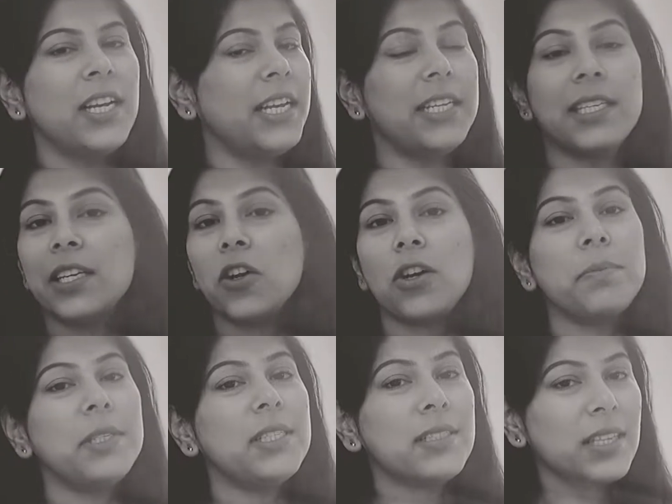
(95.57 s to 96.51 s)
it cannot
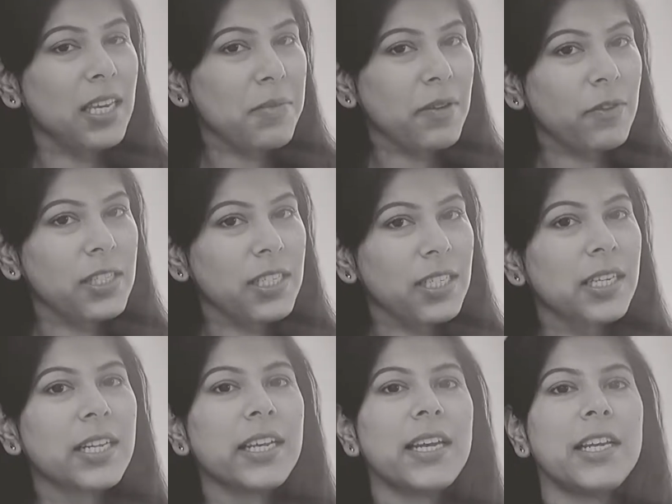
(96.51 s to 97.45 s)
be the same every
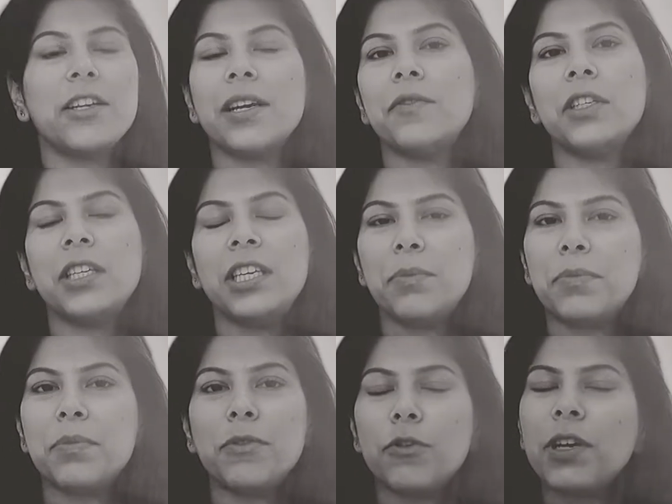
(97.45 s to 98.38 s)
single day, and you have
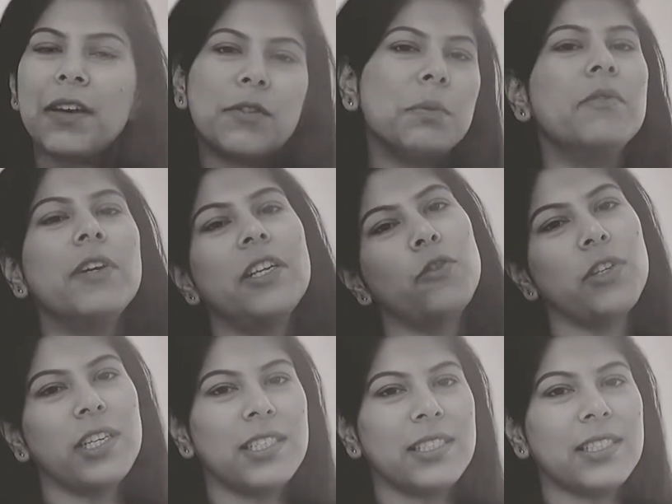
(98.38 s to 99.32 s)
to be very
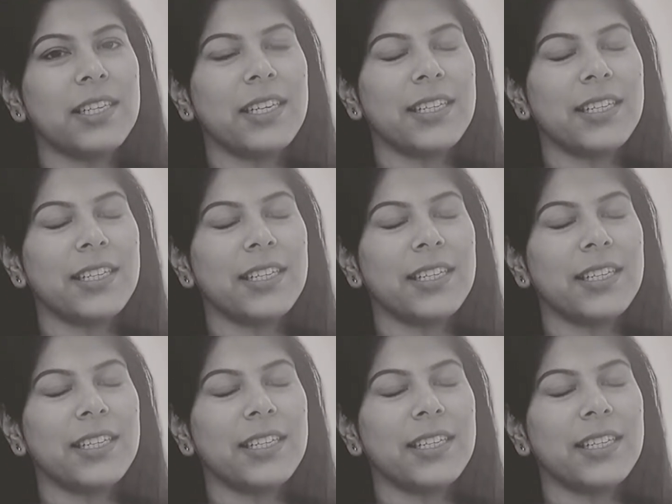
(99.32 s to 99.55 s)
realistic,